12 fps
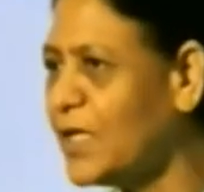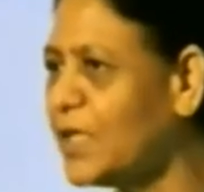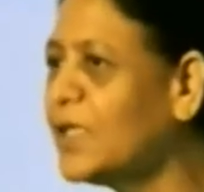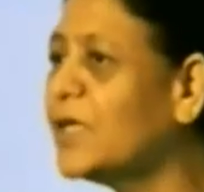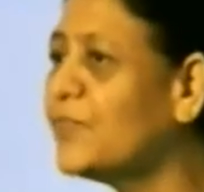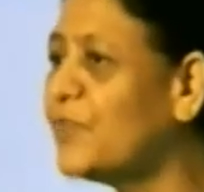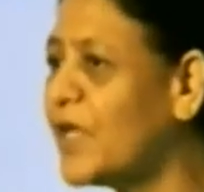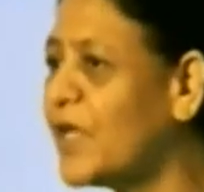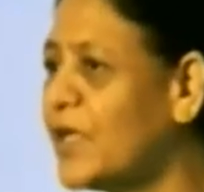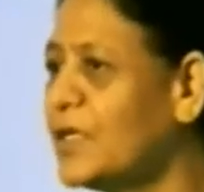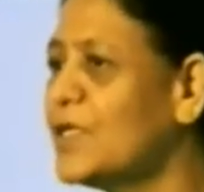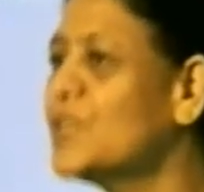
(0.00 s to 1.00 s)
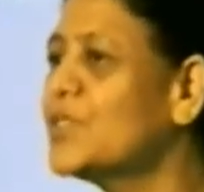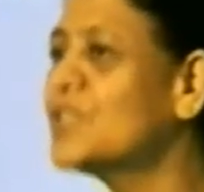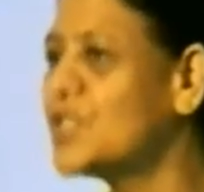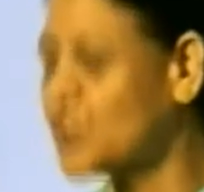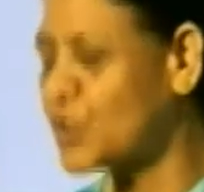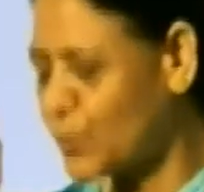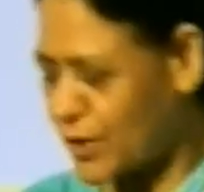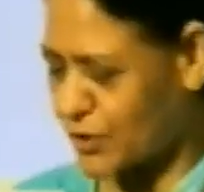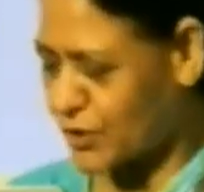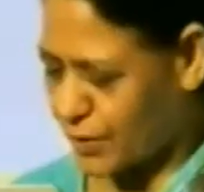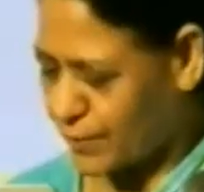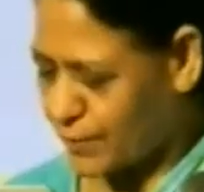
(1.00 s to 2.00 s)
given
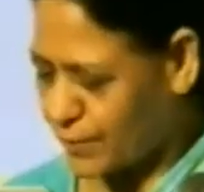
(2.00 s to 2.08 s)
situation.